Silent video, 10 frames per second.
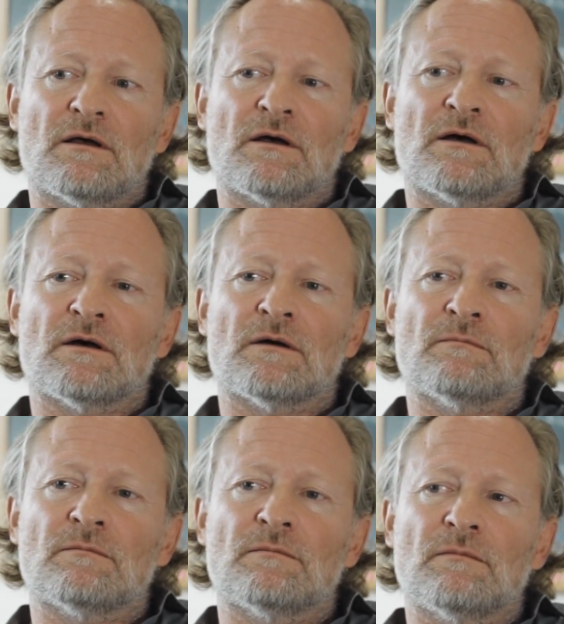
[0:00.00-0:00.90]

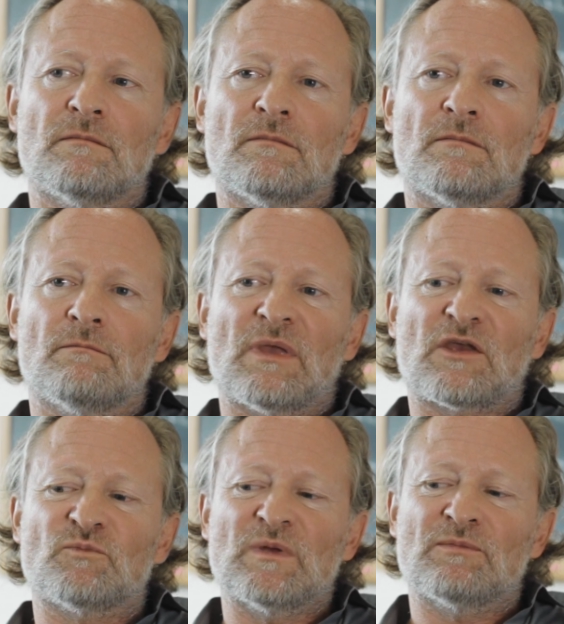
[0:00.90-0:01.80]
Um,
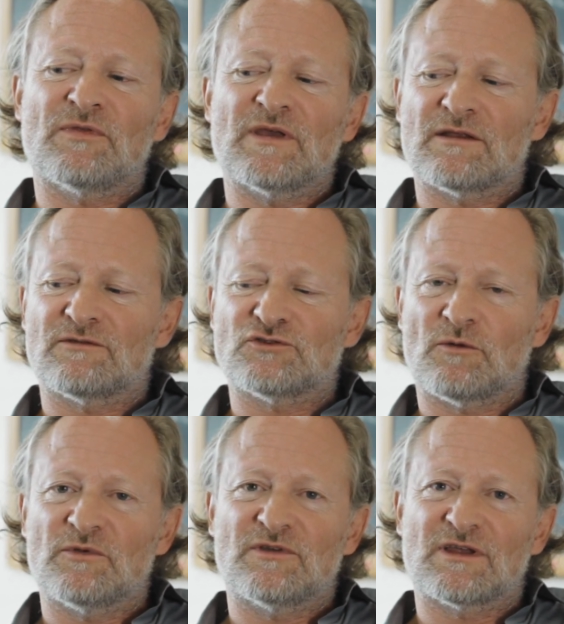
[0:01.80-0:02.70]
because people think its
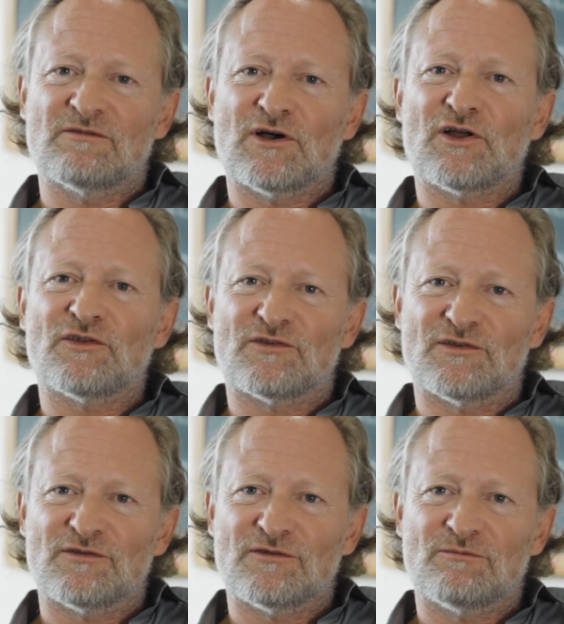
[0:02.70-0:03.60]
job is to give
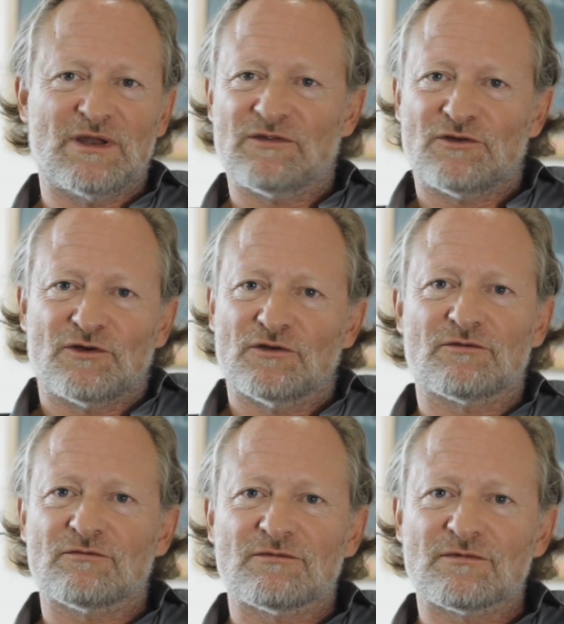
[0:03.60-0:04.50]
answers, but it's not.
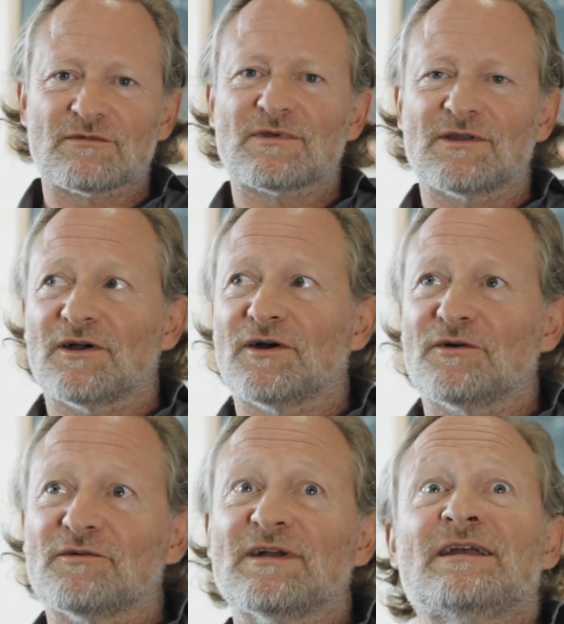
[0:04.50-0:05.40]
You
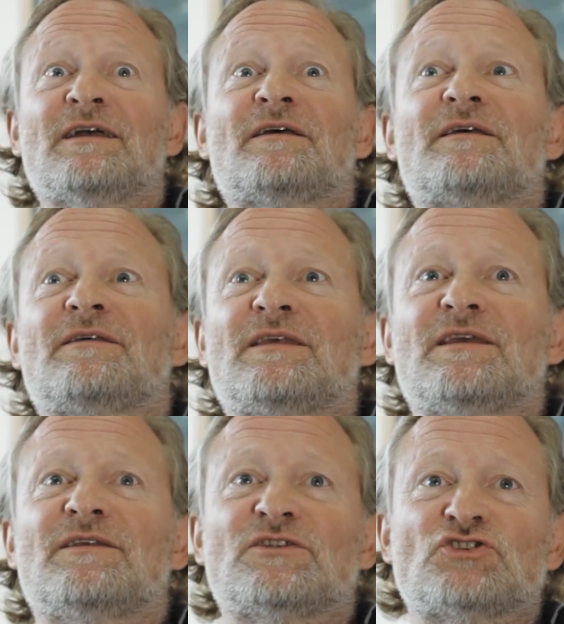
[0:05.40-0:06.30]
know,
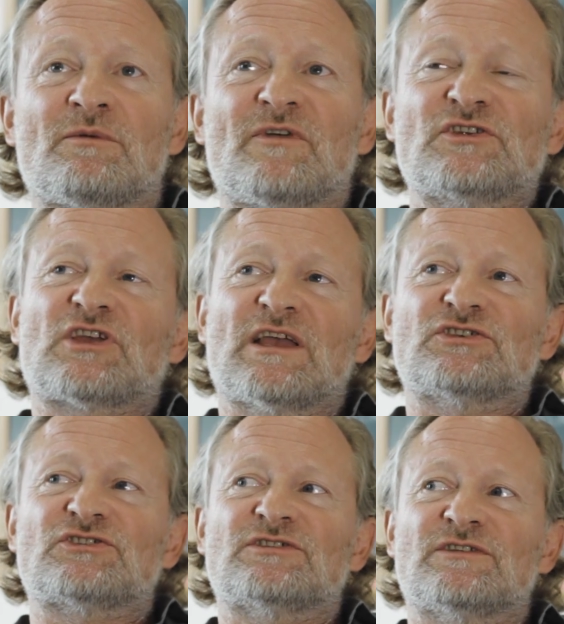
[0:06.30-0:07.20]
the, the job of
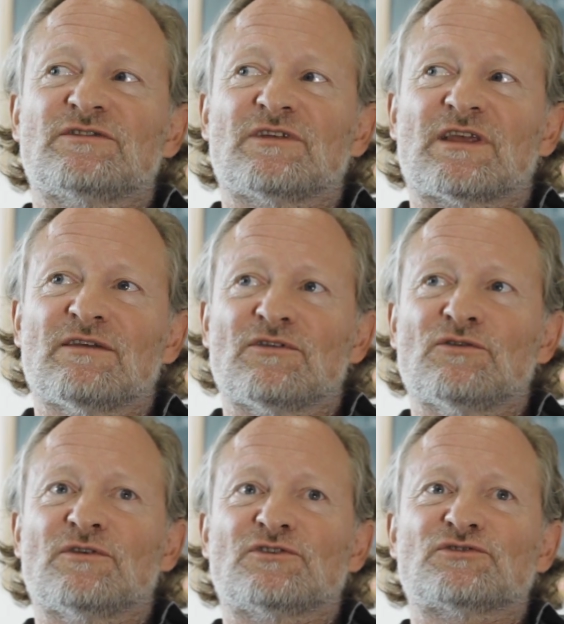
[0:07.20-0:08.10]
education is to give
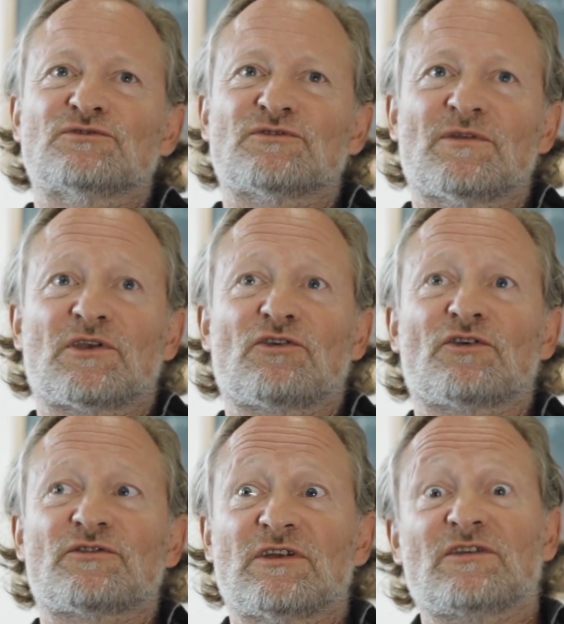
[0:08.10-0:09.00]
you the tools and the
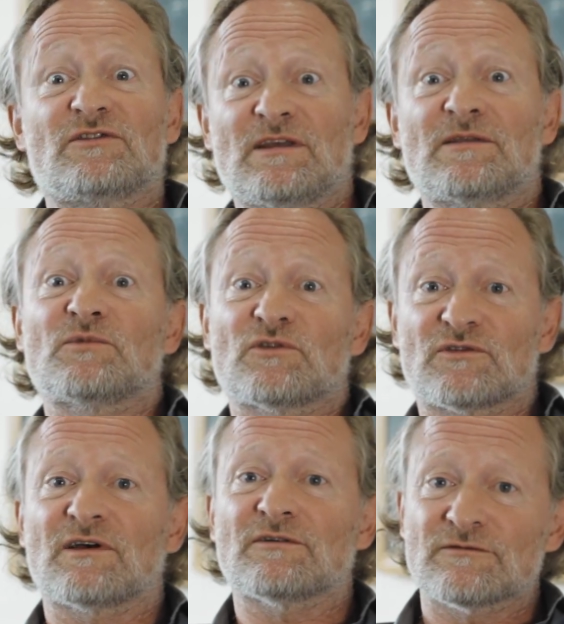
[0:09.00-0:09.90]
curiosity to seek them
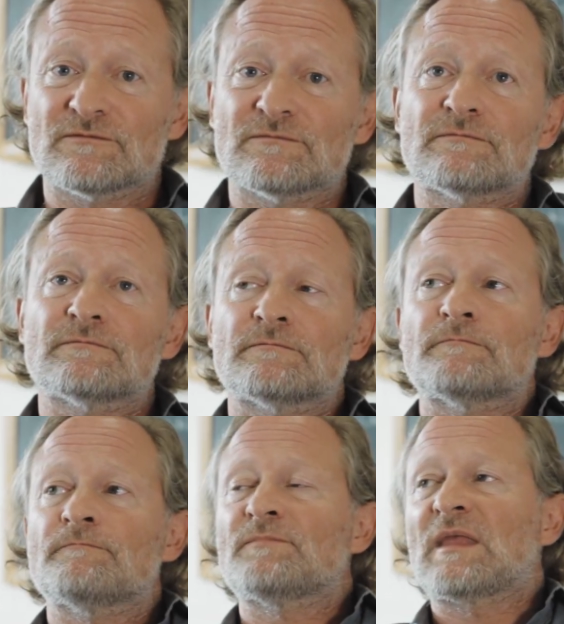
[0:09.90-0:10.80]
yourself.
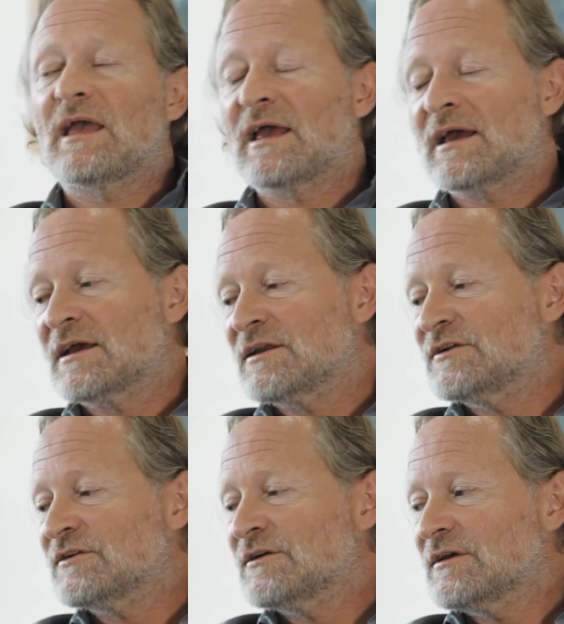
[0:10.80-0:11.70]

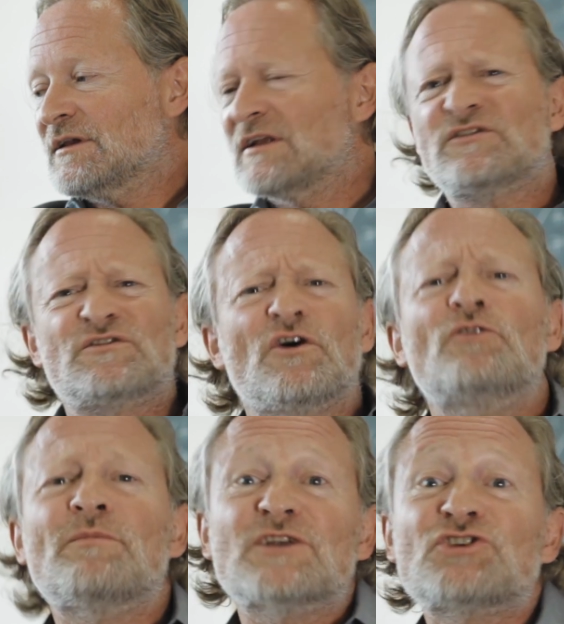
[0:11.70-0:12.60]
And it's
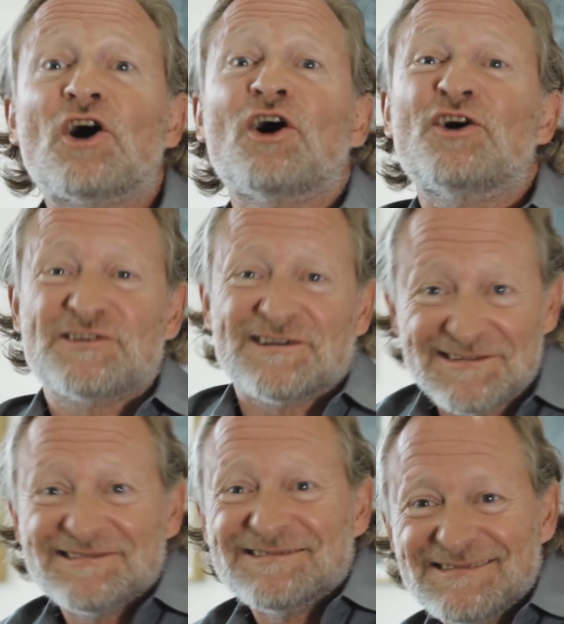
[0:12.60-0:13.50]
so much harder.
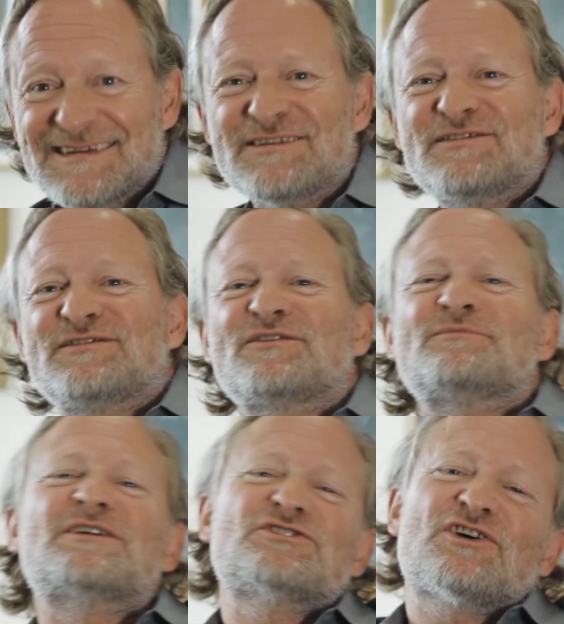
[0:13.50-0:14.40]
It's so
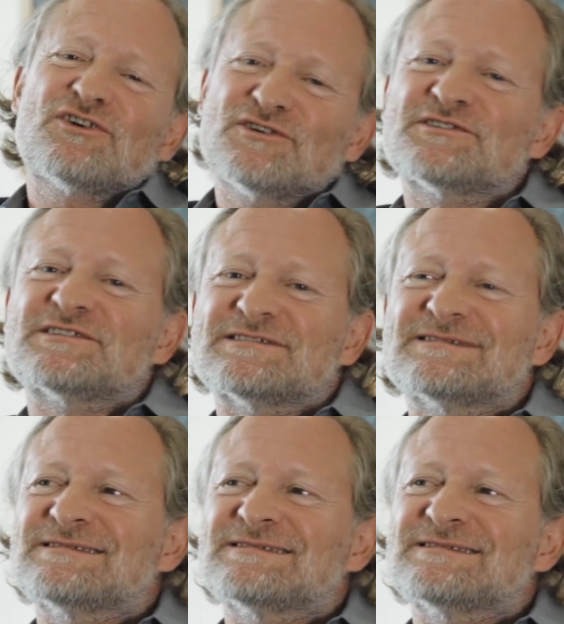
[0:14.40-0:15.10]
much harder.